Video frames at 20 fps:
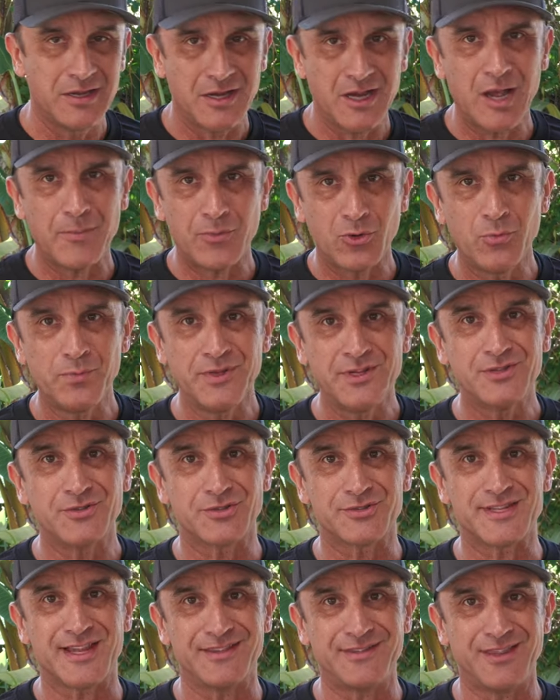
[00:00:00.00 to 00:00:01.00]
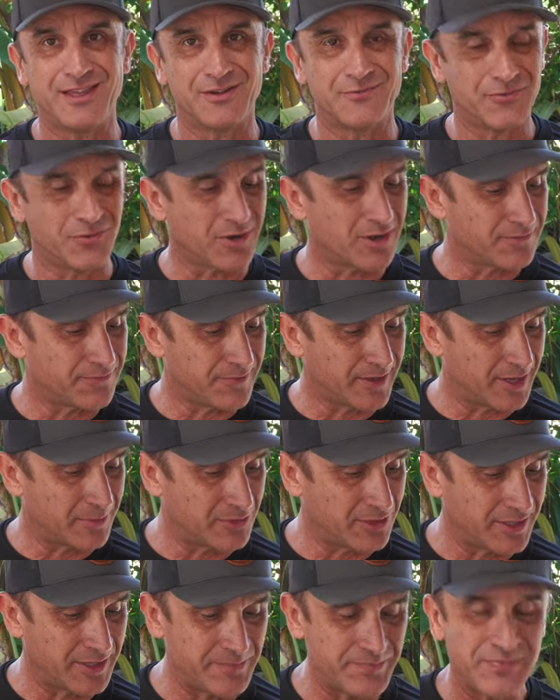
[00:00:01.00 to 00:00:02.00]
couple meals, I think, for our
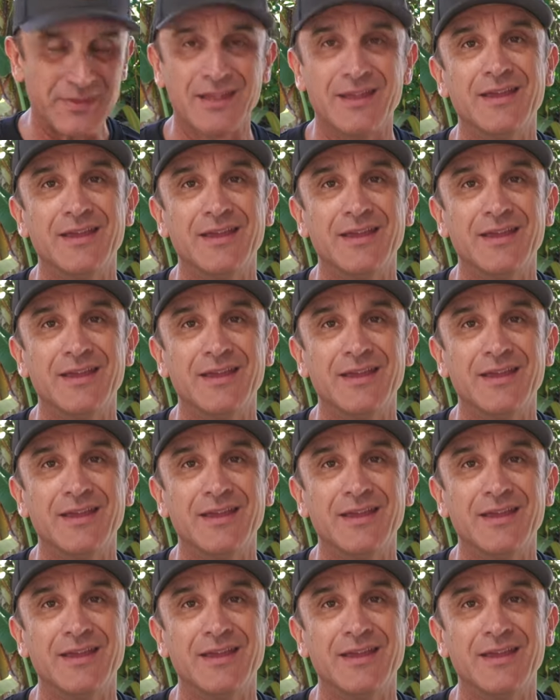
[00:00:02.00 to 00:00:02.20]
family.